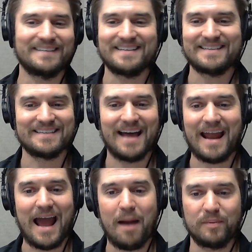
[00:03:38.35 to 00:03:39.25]
is not
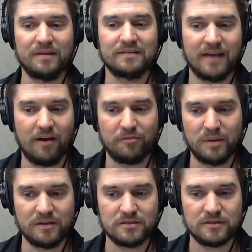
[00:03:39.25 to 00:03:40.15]
happy in South
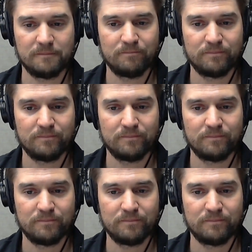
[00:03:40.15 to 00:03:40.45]
Beach.